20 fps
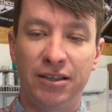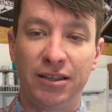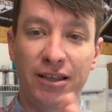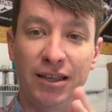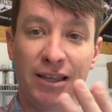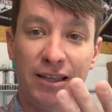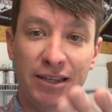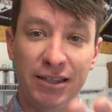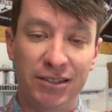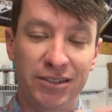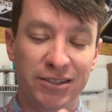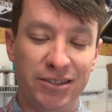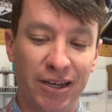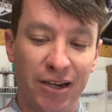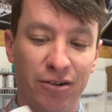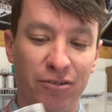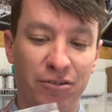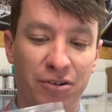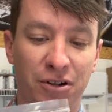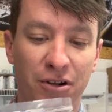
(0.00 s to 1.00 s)
It is
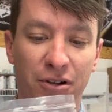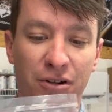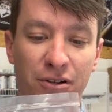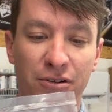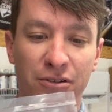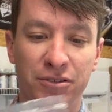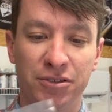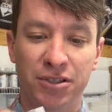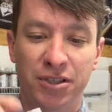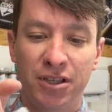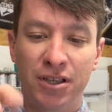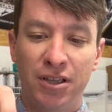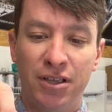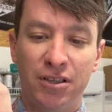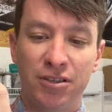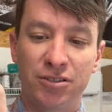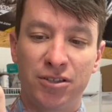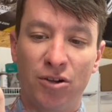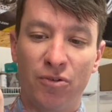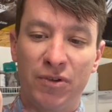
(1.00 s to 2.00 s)
sterile gauze,
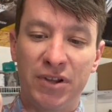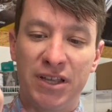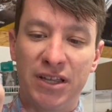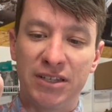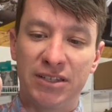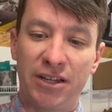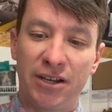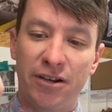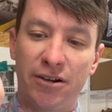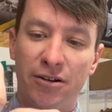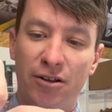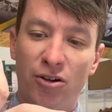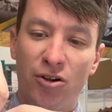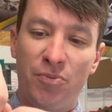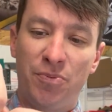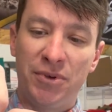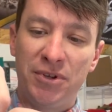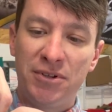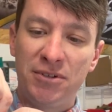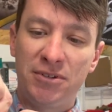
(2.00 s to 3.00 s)
so we can tear it
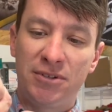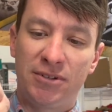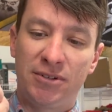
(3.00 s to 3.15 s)
open.